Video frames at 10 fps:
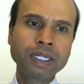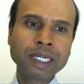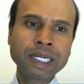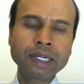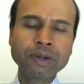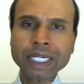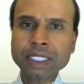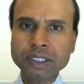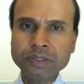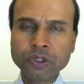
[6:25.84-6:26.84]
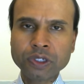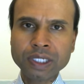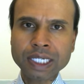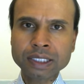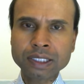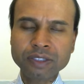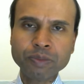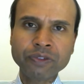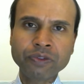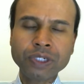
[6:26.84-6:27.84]
uh, how active or
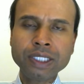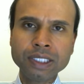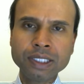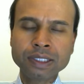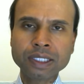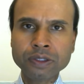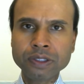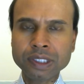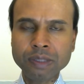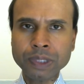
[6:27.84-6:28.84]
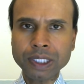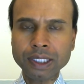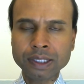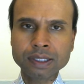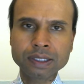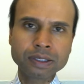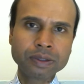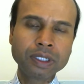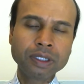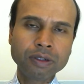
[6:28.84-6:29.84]
inactive my friend is, I could see peace,
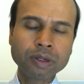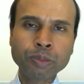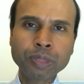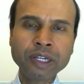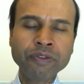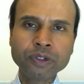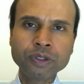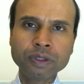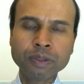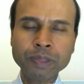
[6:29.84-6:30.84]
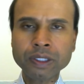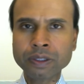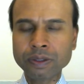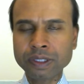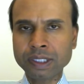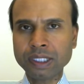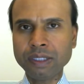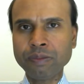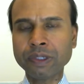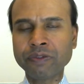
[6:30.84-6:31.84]
or pray for a miracle to
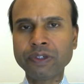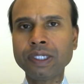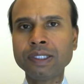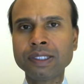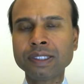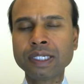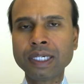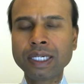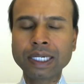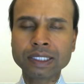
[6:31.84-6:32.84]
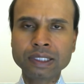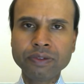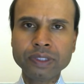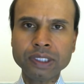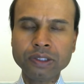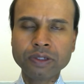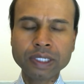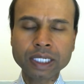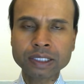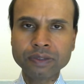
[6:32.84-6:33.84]
see my friend's activity or
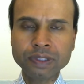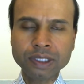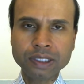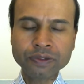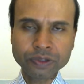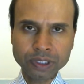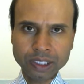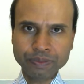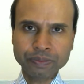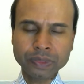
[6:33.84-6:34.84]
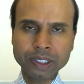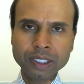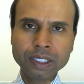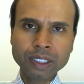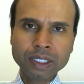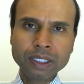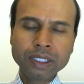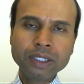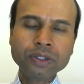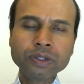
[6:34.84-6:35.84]
inactivity differently.
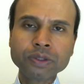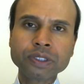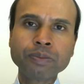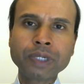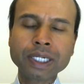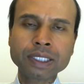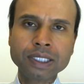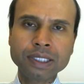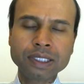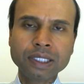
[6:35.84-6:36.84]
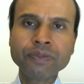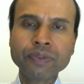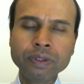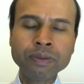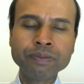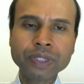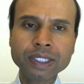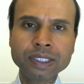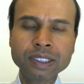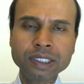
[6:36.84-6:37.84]
You can also practice if
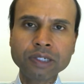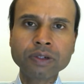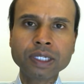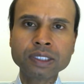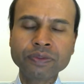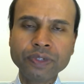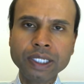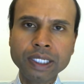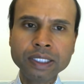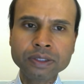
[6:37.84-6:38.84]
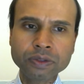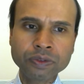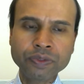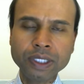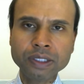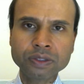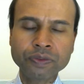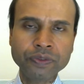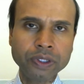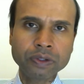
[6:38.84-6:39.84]
there's these generalized feelings or feelings
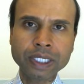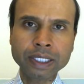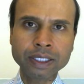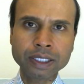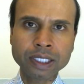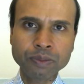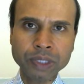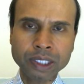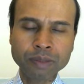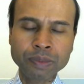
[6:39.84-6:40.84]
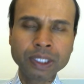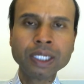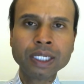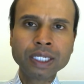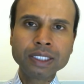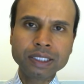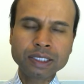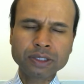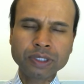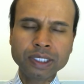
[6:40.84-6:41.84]
of fear or anger coming up
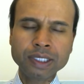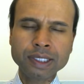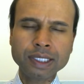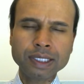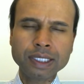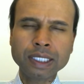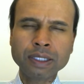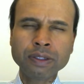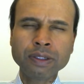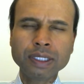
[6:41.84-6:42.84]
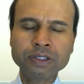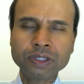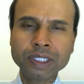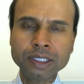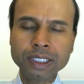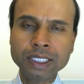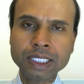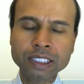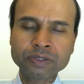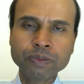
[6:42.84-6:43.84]
just trying to sit down, try to
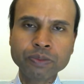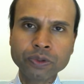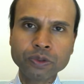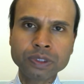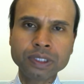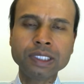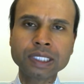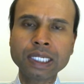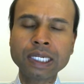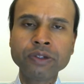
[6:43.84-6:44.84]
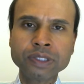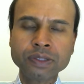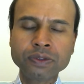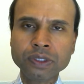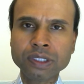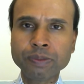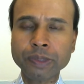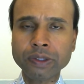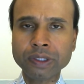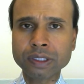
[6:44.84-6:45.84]
detach from thoughts and just allow yourself to
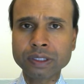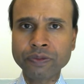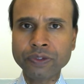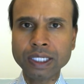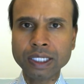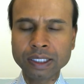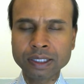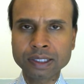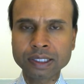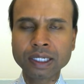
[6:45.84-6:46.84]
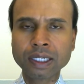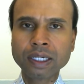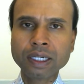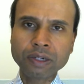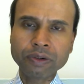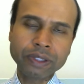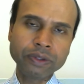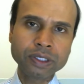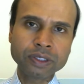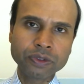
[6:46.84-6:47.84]
experience the feelings
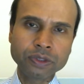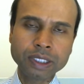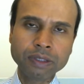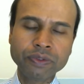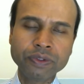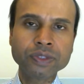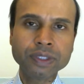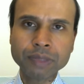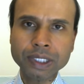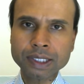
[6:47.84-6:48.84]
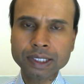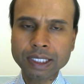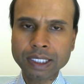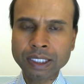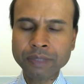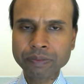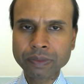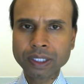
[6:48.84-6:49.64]
around this for 10 or 15 minutes a day.